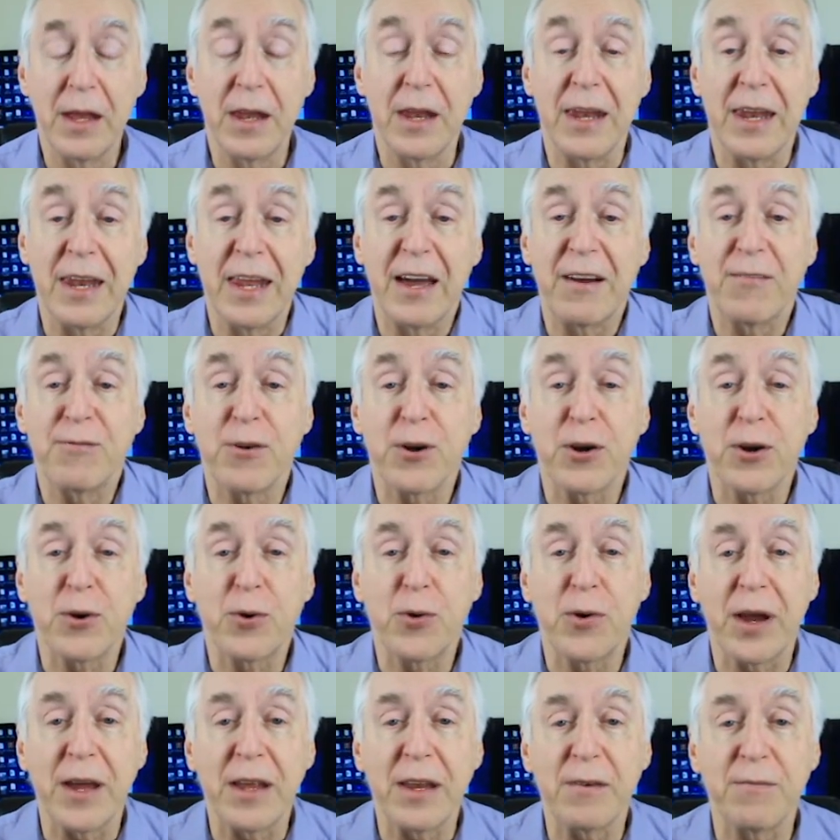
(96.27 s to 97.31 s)
Never
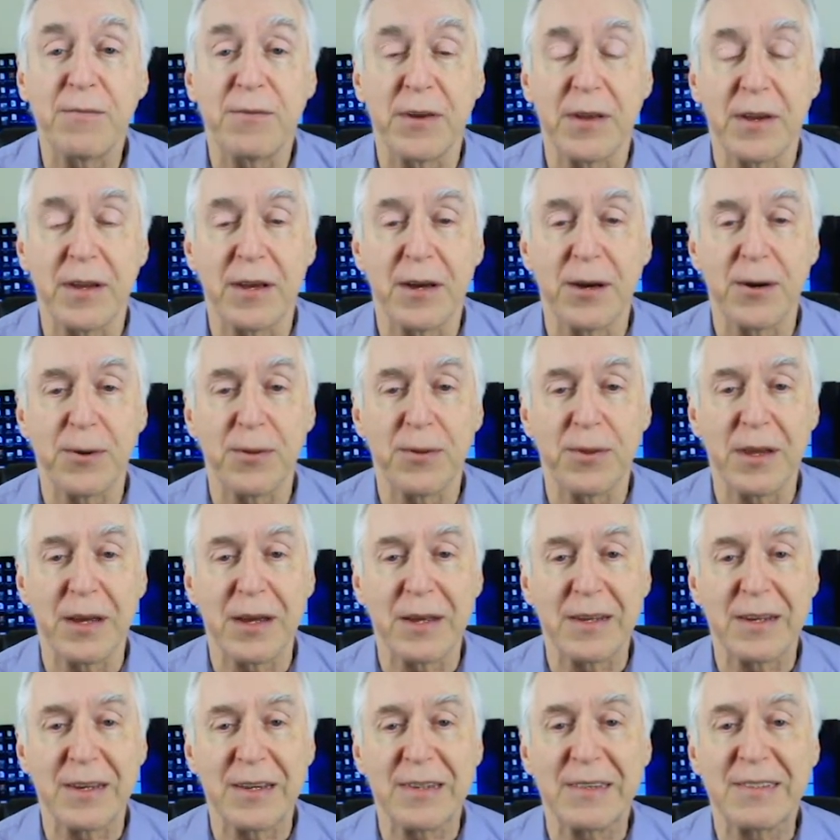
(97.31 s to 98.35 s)
create a video
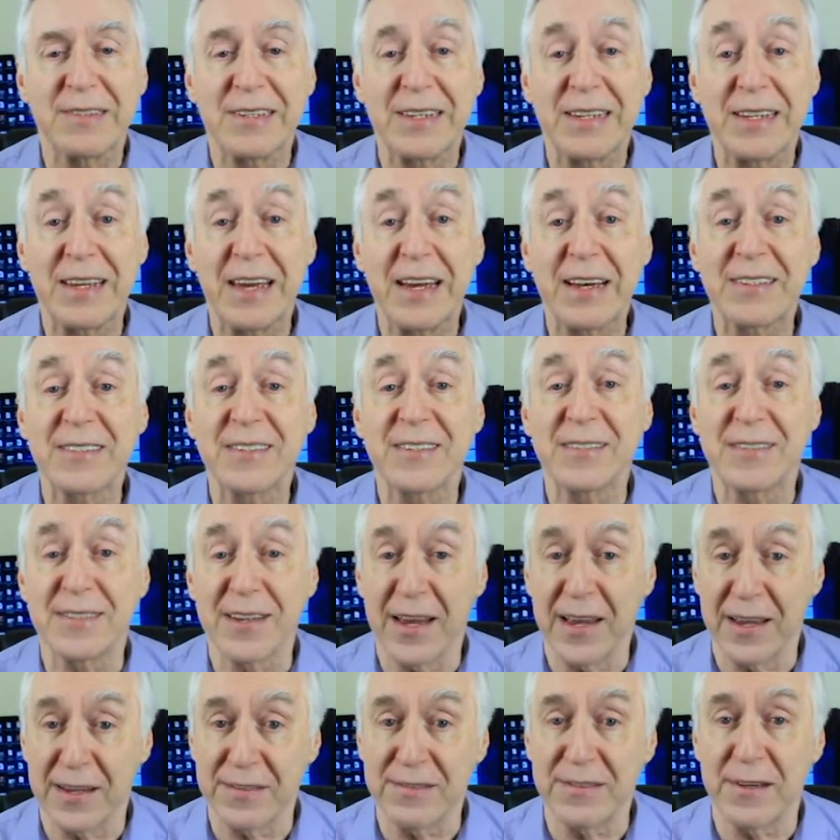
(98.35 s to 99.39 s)
that is in
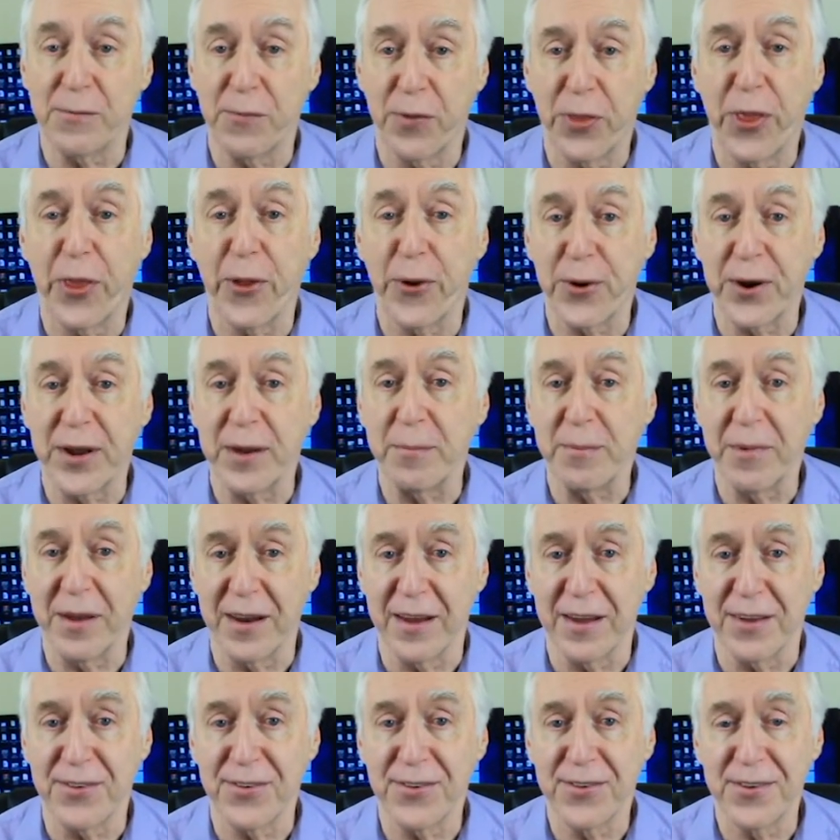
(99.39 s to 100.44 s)
excess of 30
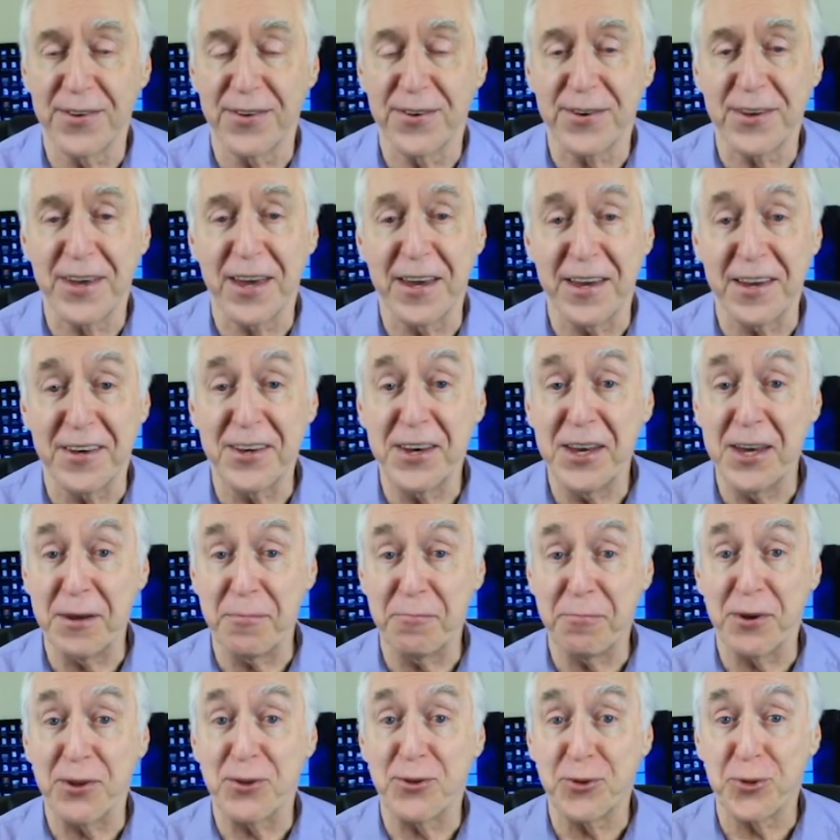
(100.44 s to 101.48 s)
minutes. Okay,
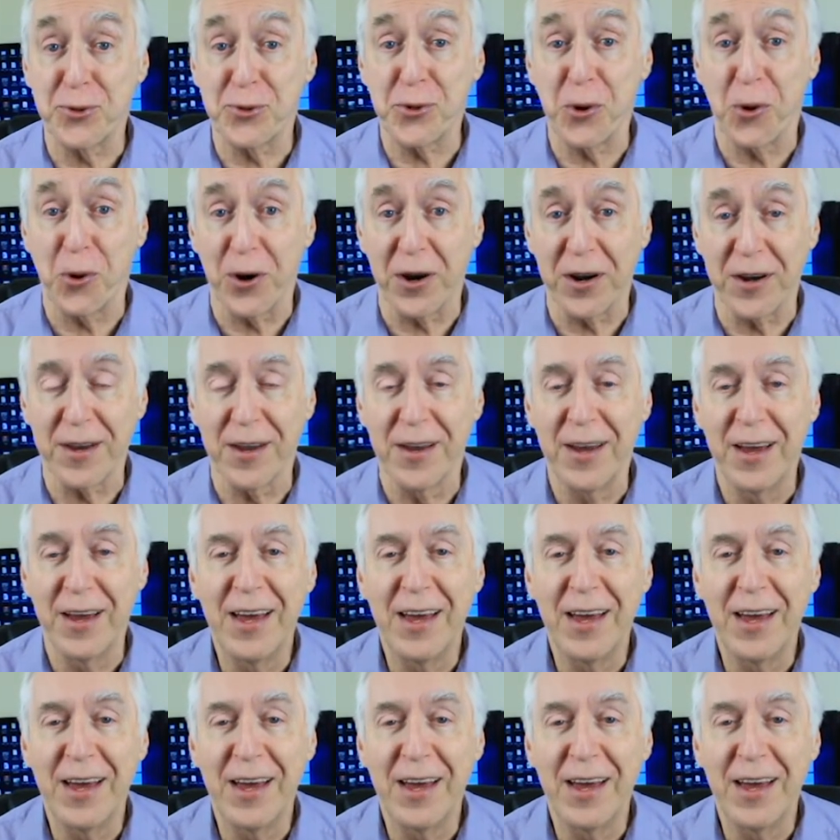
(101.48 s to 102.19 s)
keep it short.